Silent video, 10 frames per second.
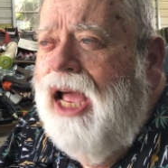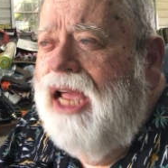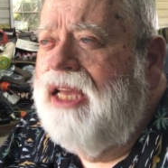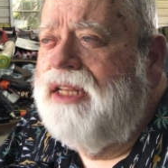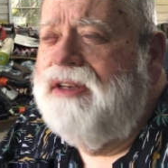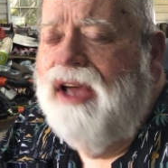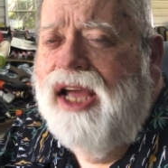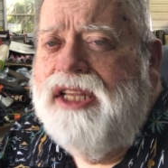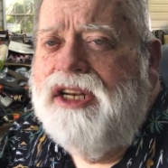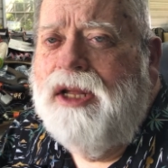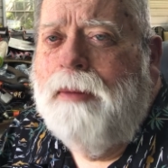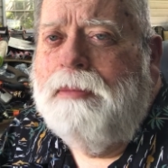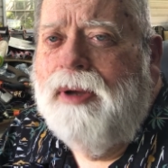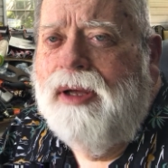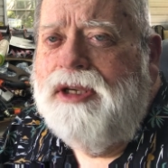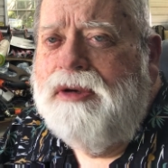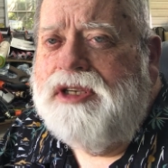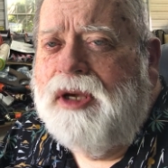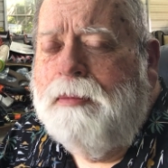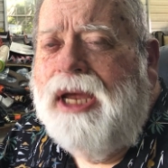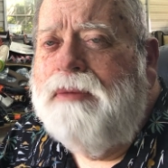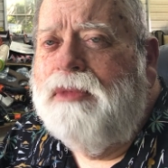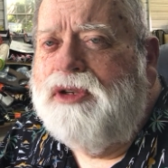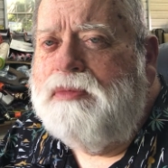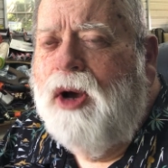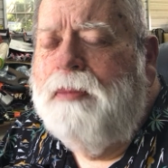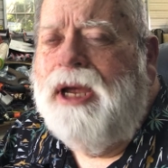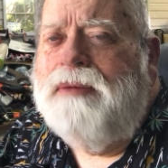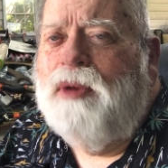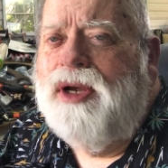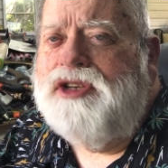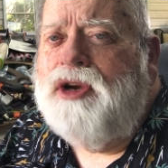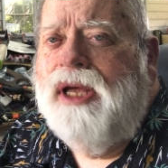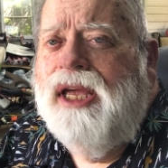And I ended up using a small paintbrush,